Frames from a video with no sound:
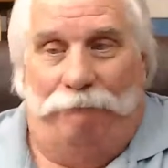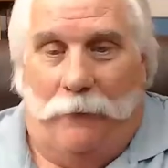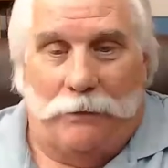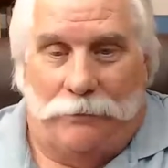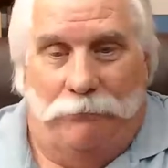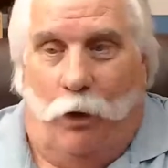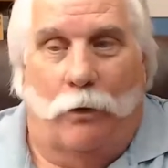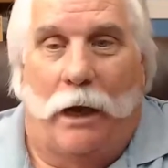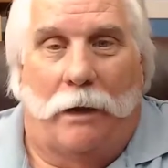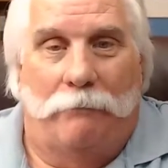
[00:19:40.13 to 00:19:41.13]
That's
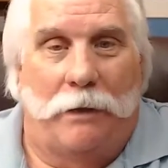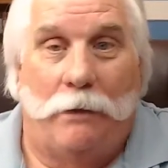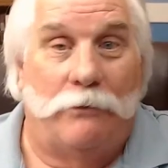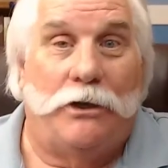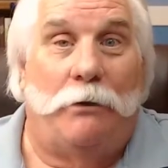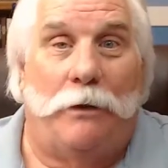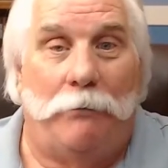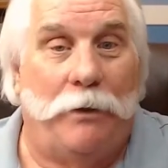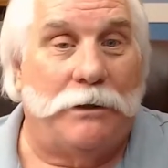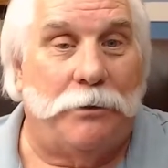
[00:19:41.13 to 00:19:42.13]
okay. He was
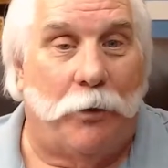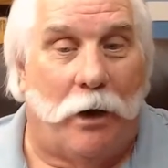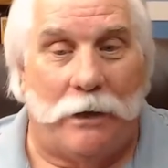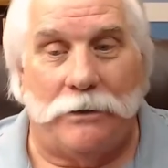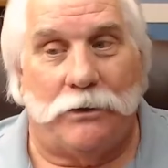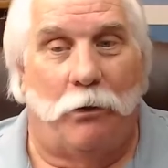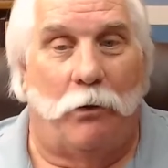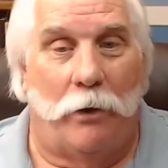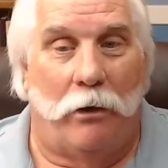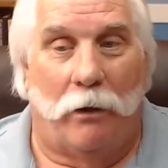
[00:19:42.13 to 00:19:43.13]
human. Big surprise. So
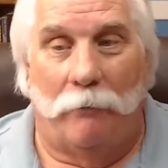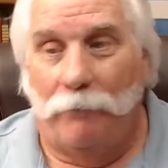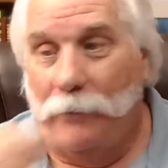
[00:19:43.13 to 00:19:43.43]
are we all.